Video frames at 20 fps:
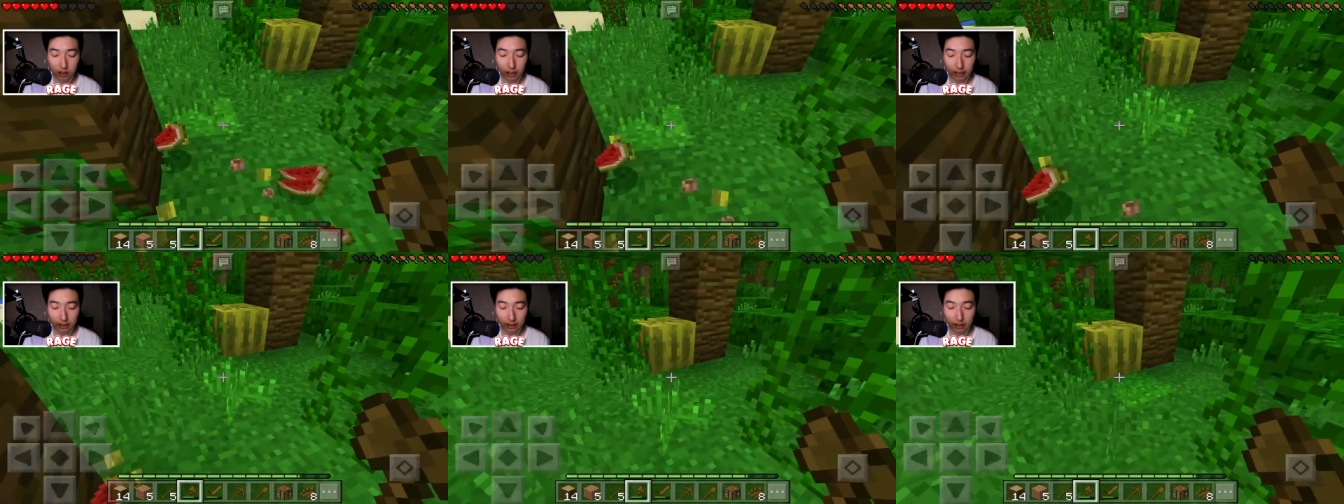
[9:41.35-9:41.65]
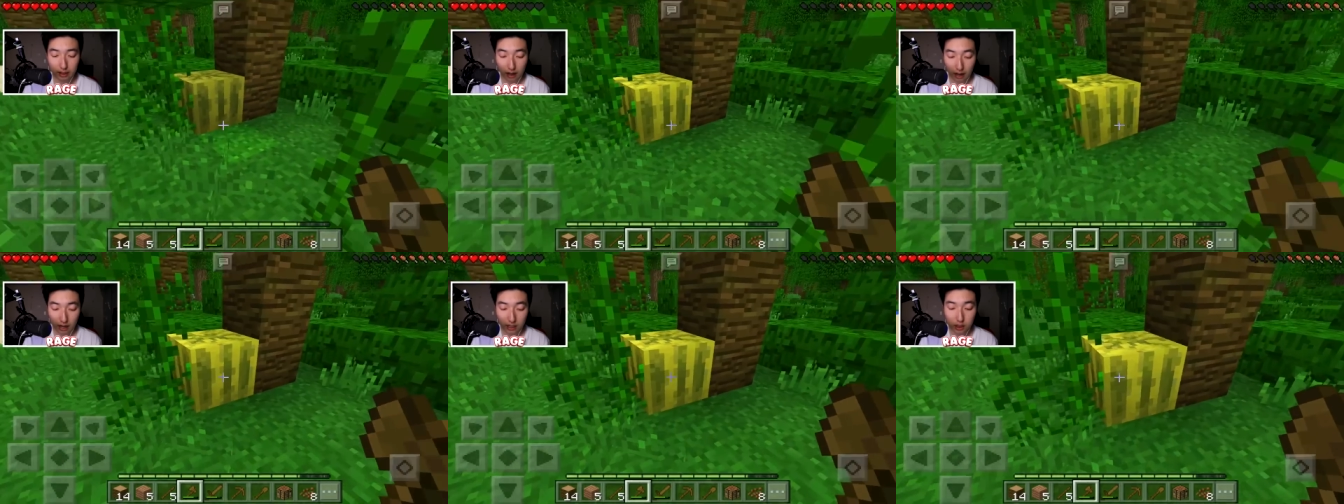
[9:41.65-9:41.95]
Like,
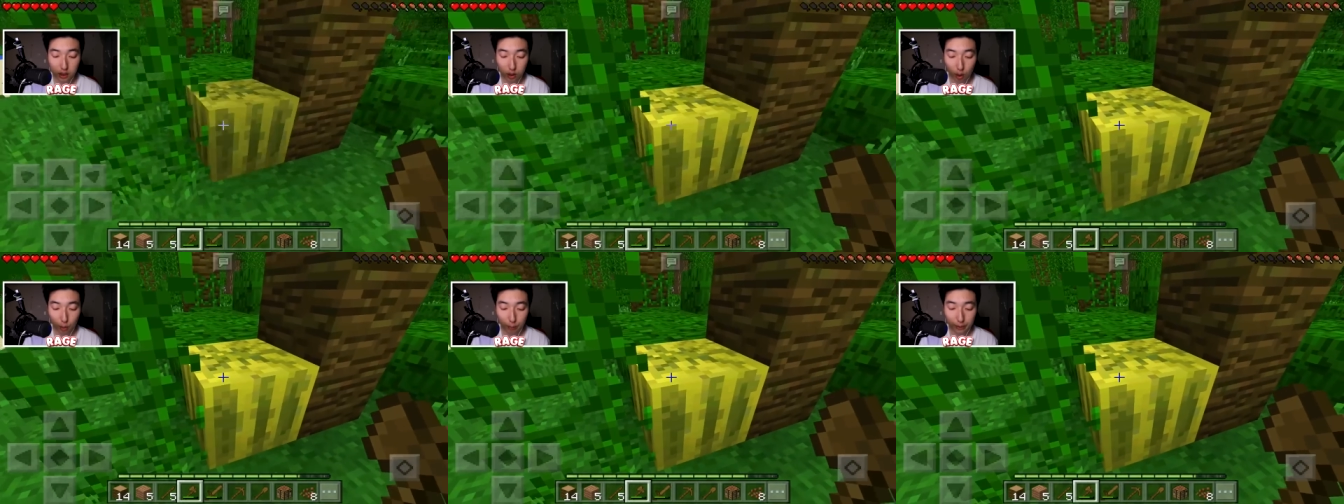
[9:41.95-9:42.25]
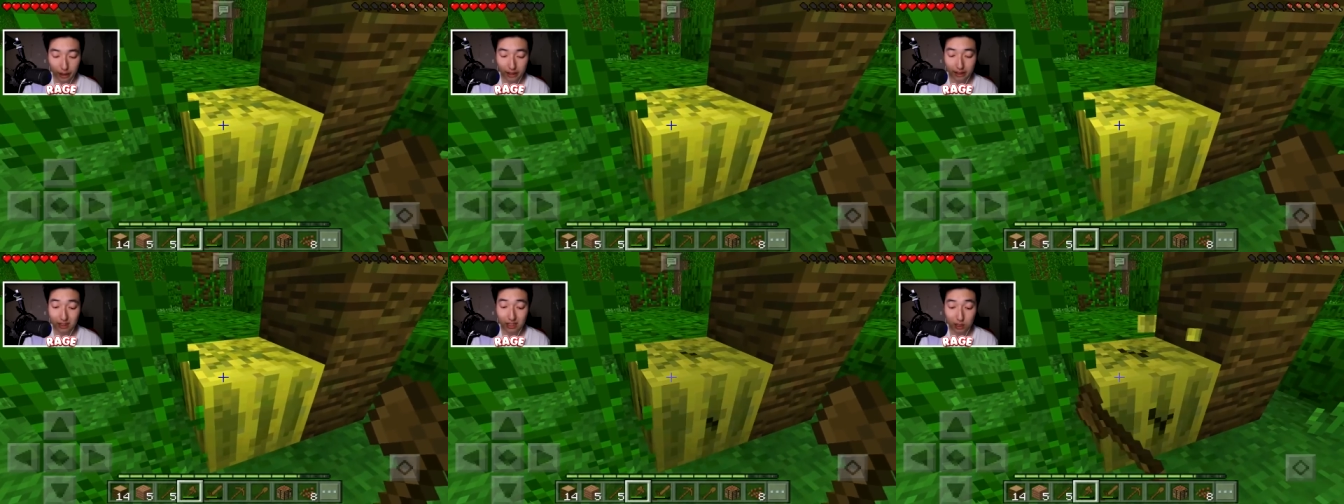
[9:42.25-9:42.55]
I just hope
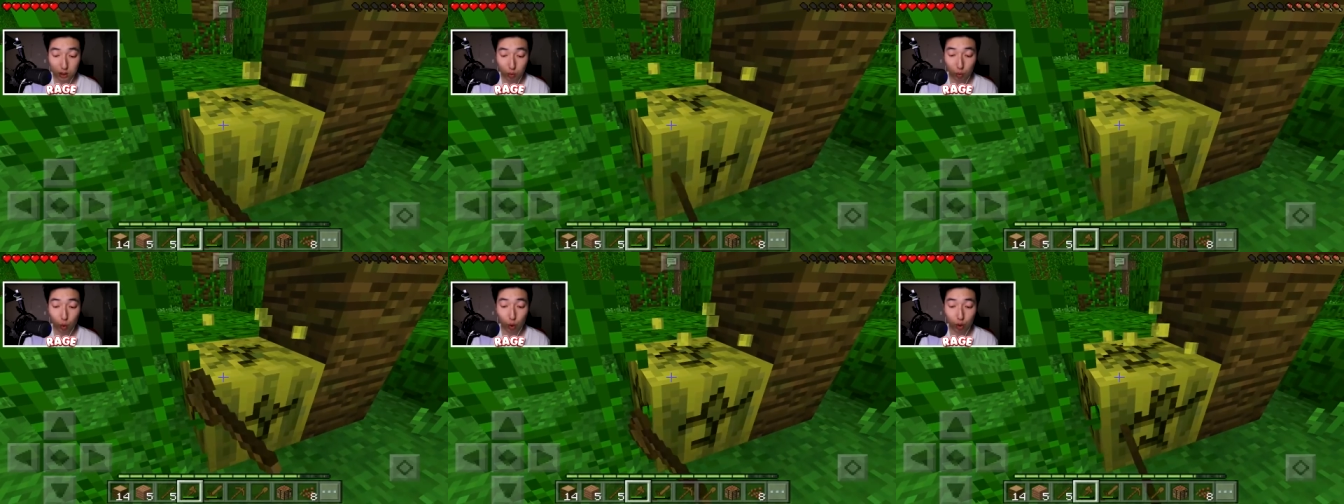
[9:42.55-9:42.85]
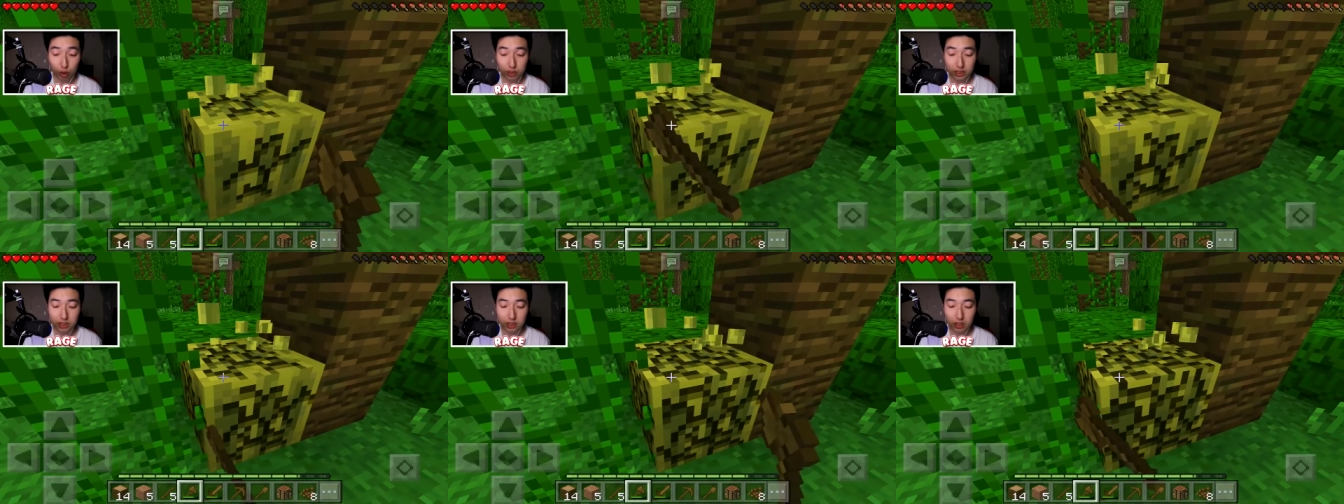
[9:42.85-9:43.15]
that this
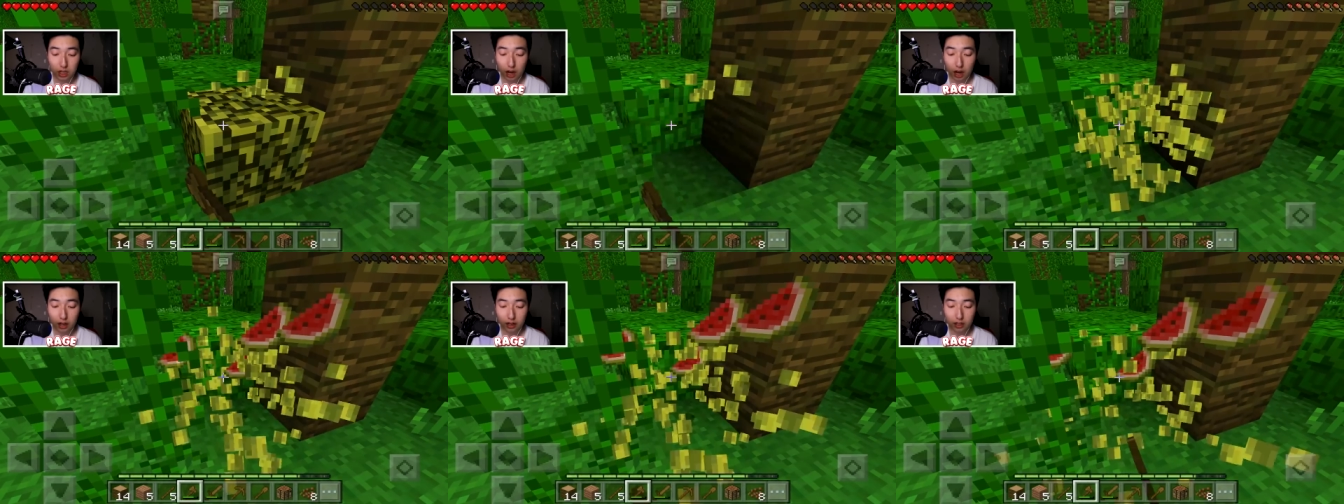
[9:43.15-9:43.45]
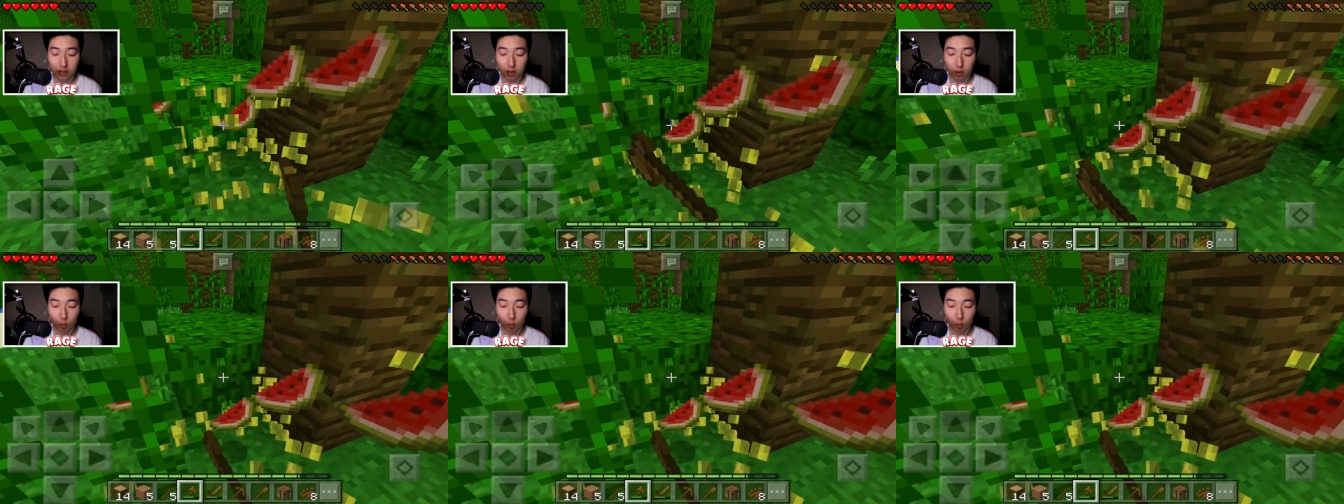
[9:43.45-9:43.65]
world is not